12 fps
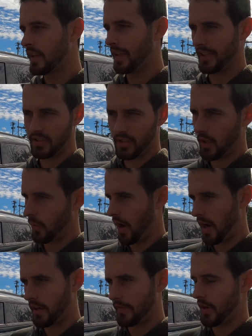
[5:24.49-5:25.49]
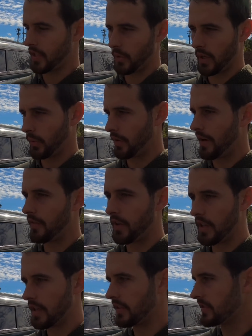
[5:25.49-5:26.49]
like salt water, fresh water, whatever it
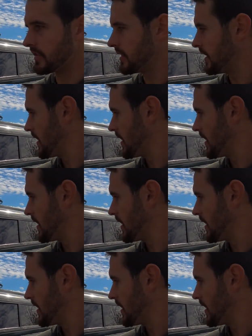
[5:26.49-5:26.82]
is.